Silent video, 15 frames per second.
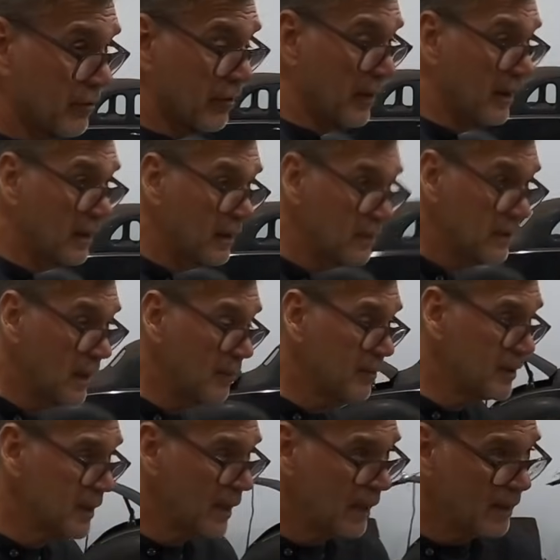friend. His name
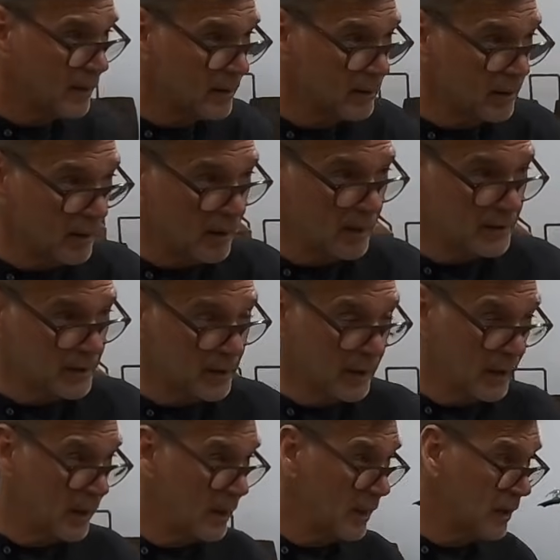is Kent Hussey.
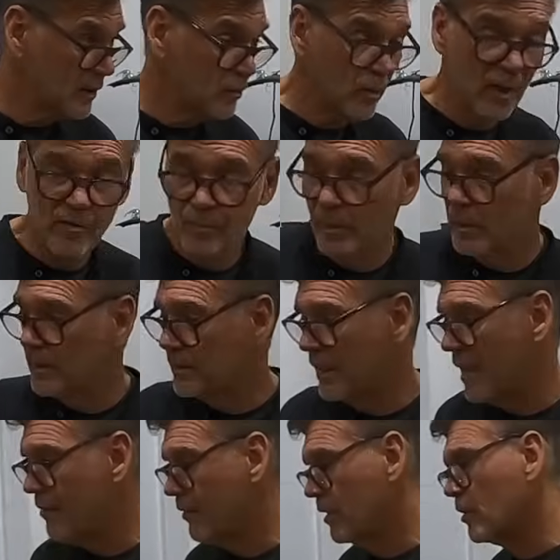He and his wife Melissa
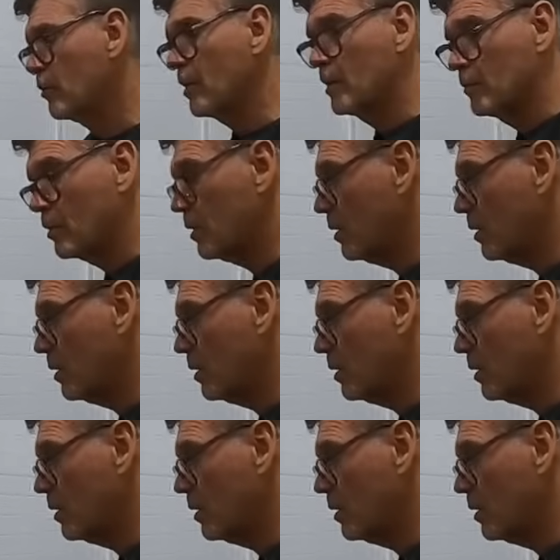have an incredible